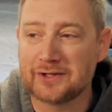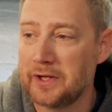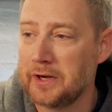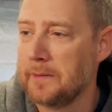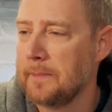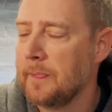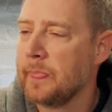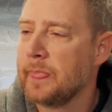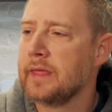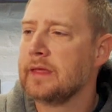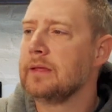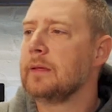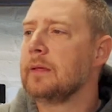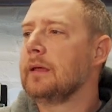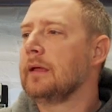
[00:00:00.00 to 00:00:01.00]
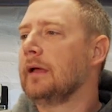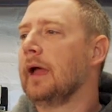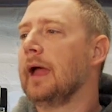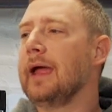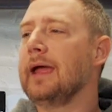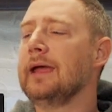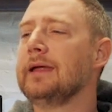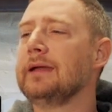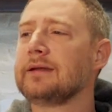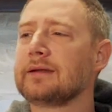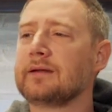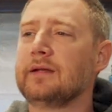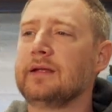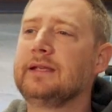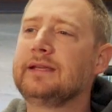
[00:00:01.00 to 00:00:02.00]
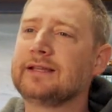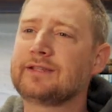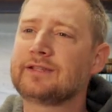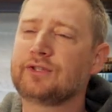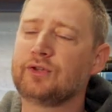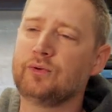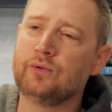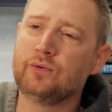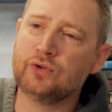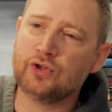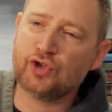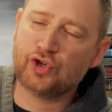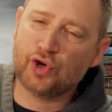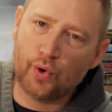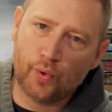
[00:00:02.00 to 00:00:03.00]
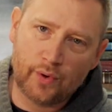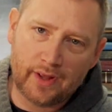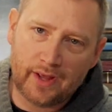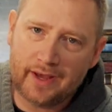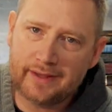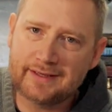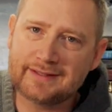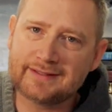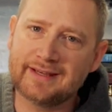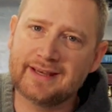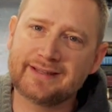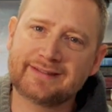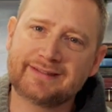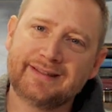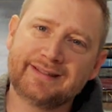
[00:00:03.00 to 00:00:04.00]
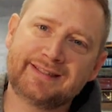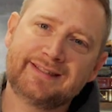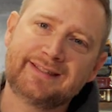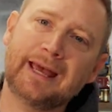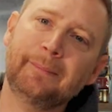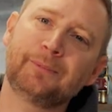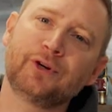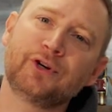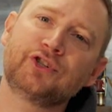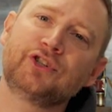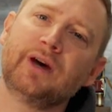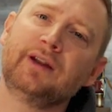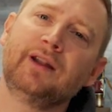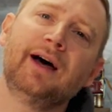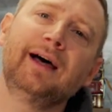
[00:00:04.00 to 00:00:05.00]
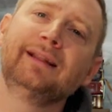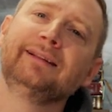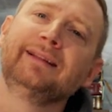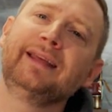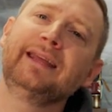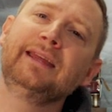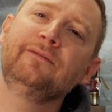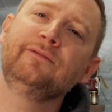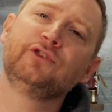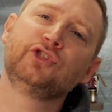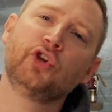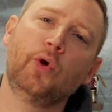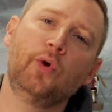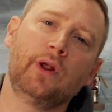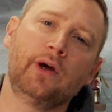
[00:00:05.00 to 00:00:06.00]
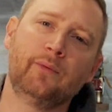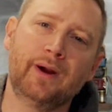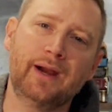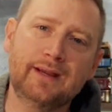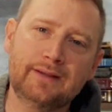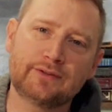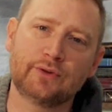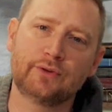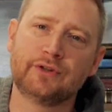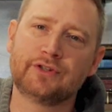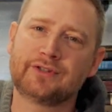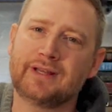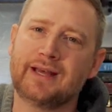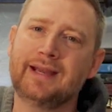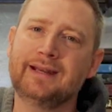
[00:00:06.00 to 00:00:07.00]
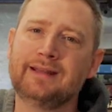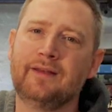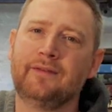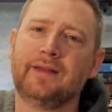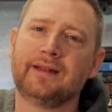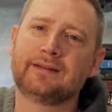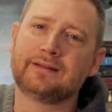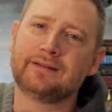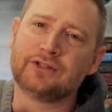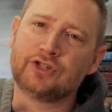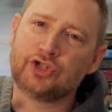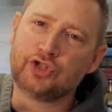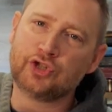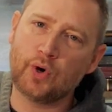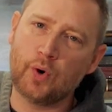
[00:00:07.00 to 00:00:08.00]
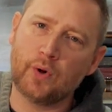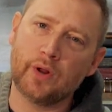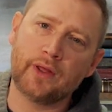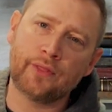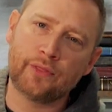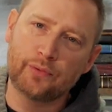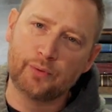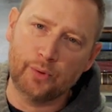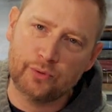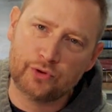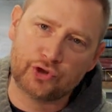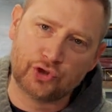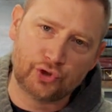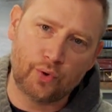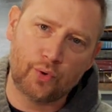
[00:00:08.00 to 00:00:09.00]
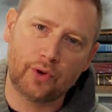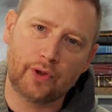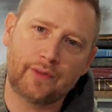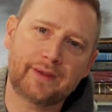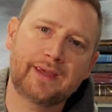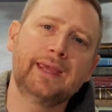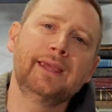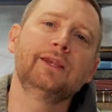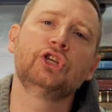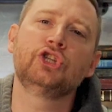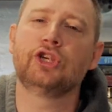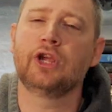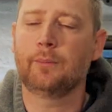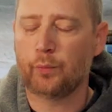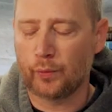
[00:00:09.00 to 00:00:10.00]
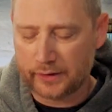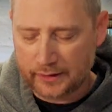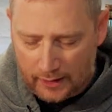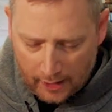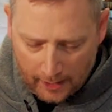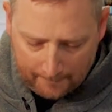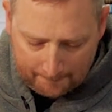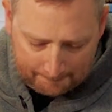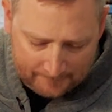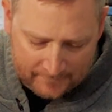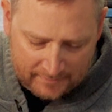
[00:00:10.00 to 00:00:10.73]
on him. And he gets to Judah and he says, the scepter shall not leave Judah, right? So there's this idea that Judah, and through Judah, the kingship would come.